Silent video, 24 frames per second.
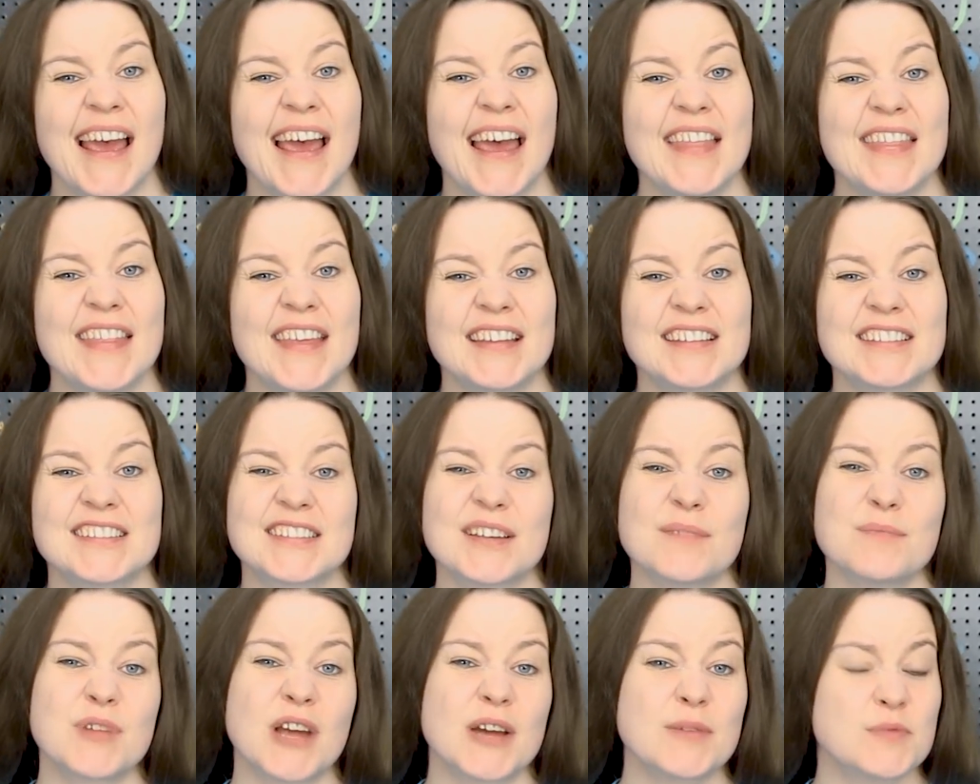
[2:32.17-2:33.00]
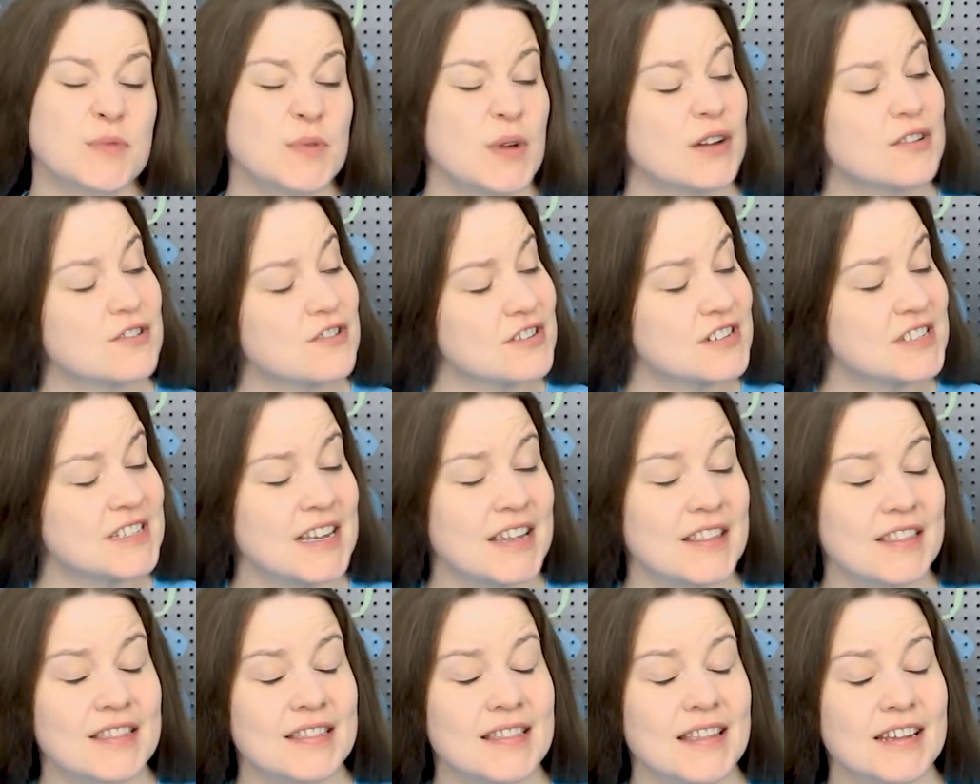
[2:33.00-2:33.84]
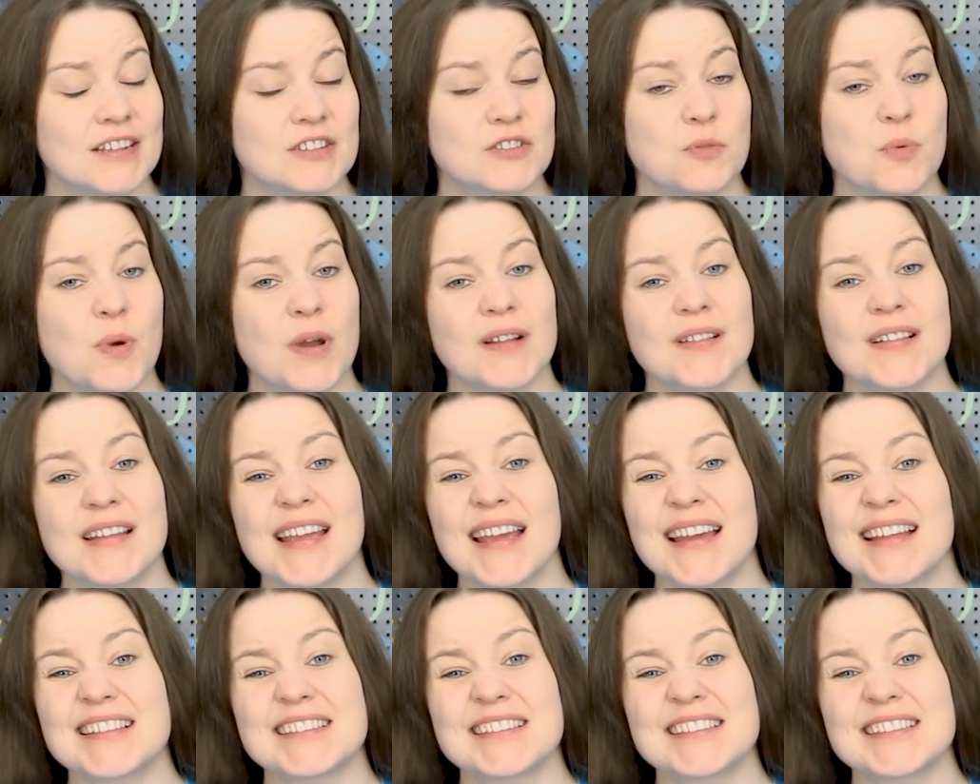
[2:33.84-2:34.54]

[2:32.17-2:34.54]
and then sometimes we understand things quickly,